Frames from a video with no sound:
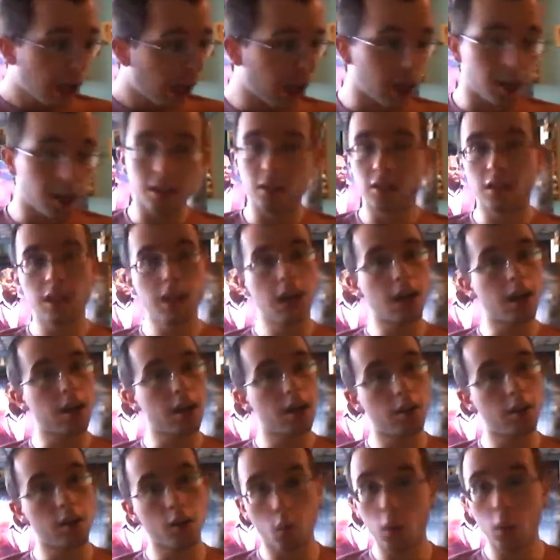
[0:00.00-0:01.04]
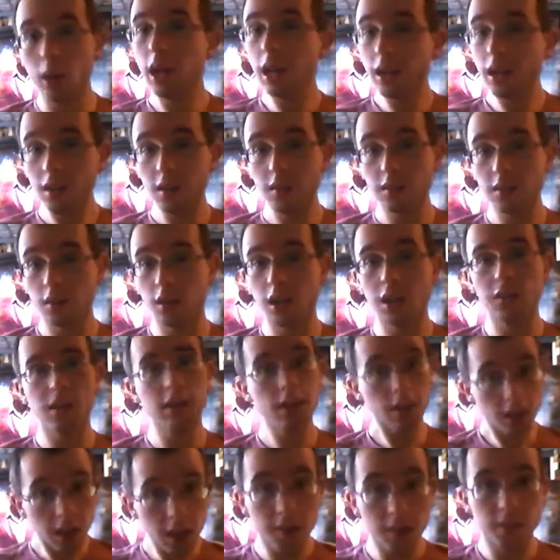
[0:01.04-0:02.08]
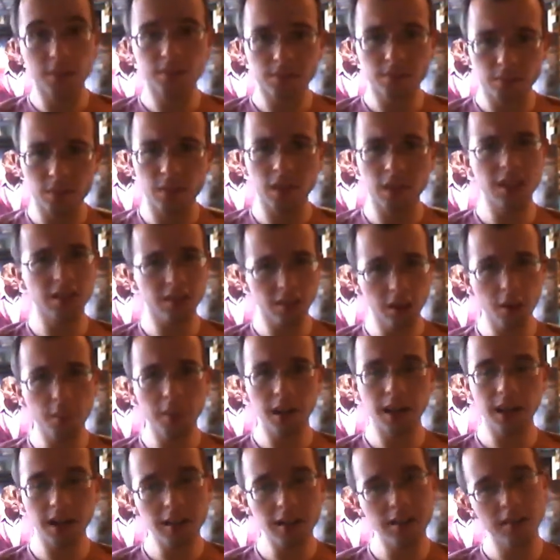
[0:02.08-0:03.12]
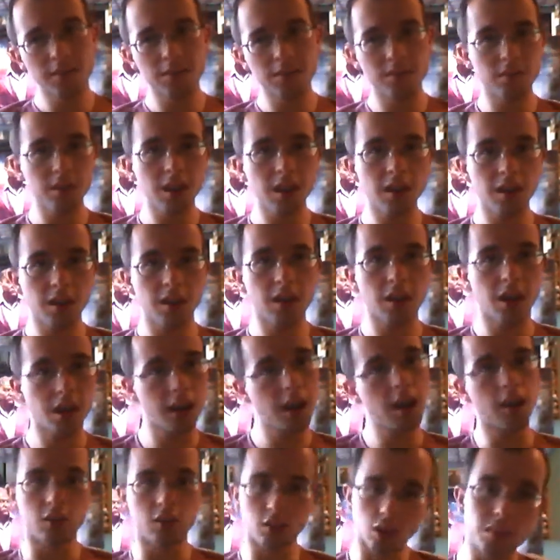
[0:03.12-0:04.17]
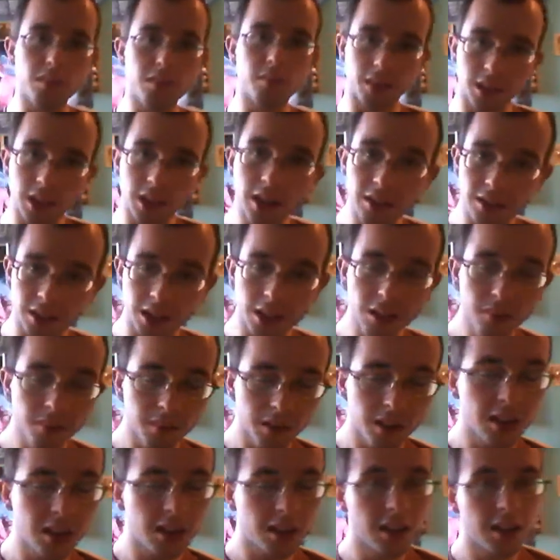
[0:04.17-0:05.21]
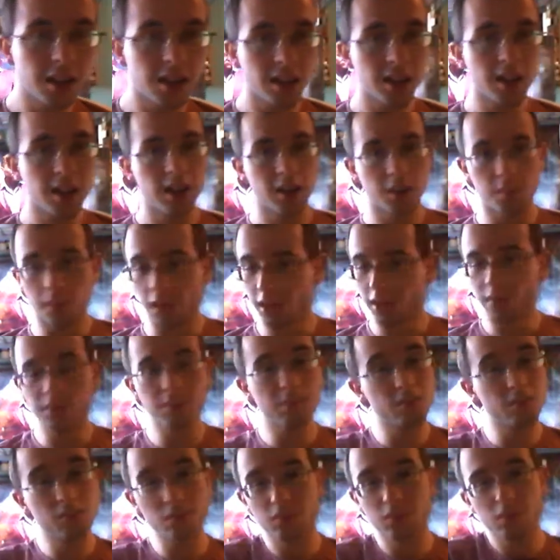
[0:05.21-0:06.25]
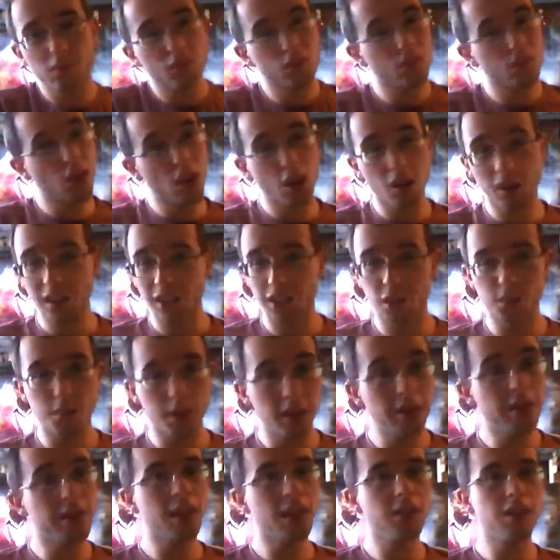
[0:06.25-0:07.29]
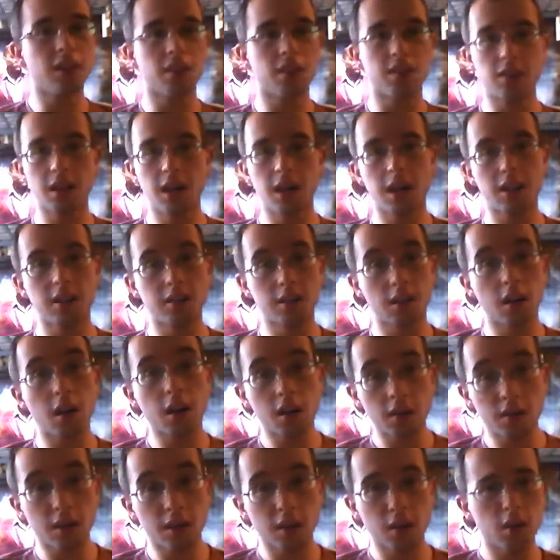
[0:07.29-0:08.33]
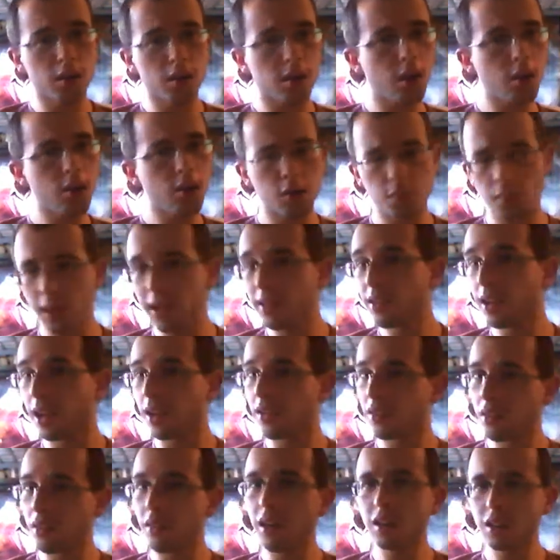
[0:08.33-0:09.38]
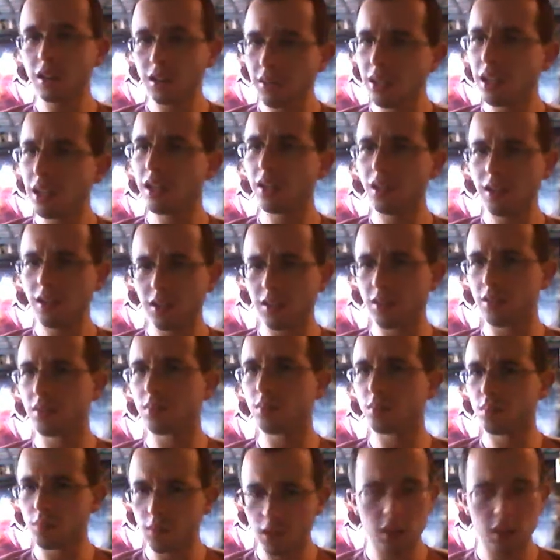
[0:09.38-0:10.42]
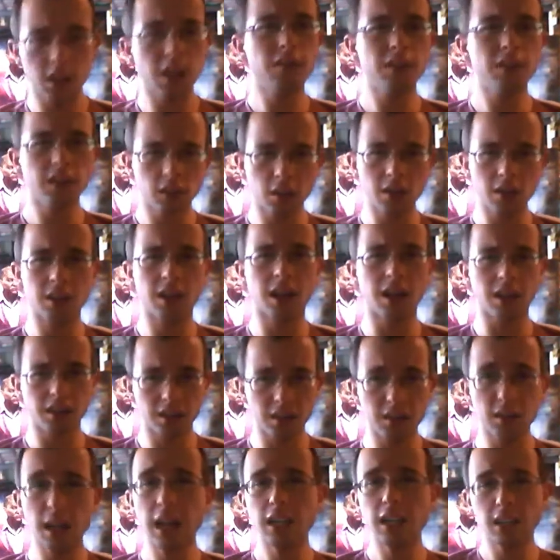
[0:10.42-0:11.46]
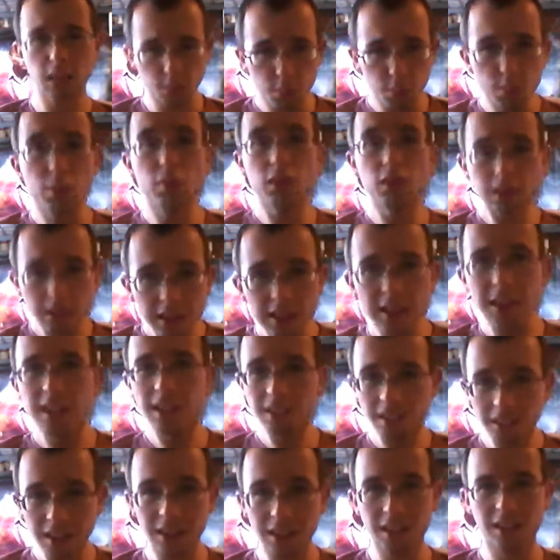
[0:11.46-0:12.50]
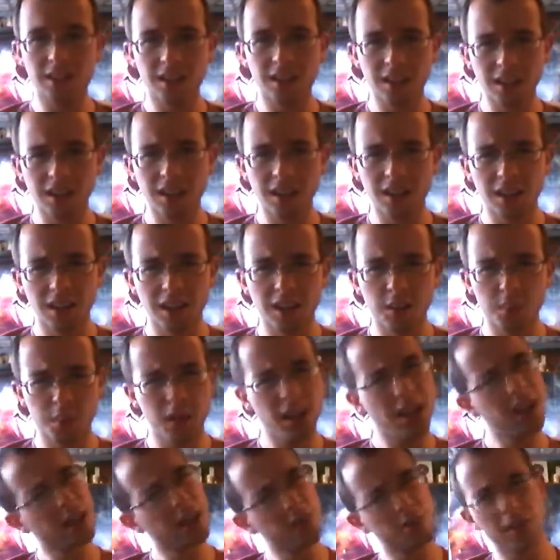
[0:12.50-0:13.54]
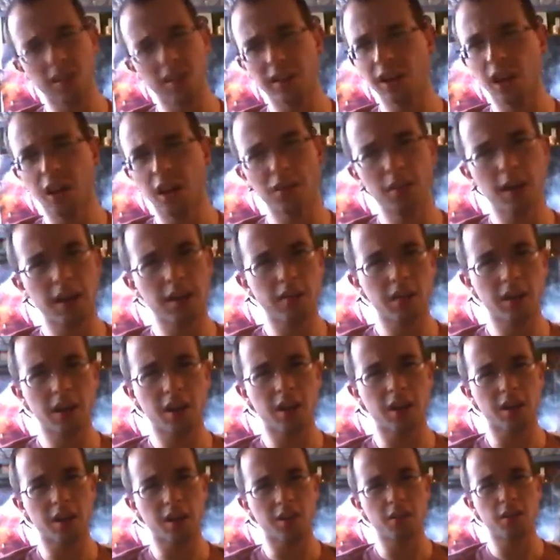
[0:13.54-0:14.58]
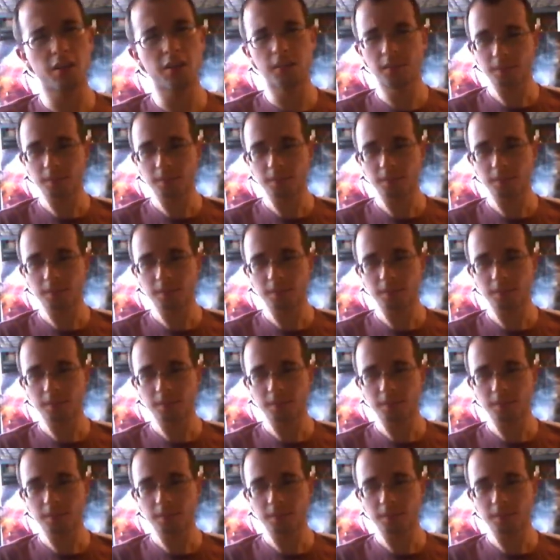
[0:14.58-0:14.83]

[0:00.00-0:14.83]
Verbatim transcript: And yeah, the weed, when I'm in, yeah, it's not bad. Yeah, okay, I was coughing my guts up. But you got experience, haven't you? And the, those space cakes are actually really nice. Especially chocolate cake it's actually pretty nice. But you end up start laughing at avocados.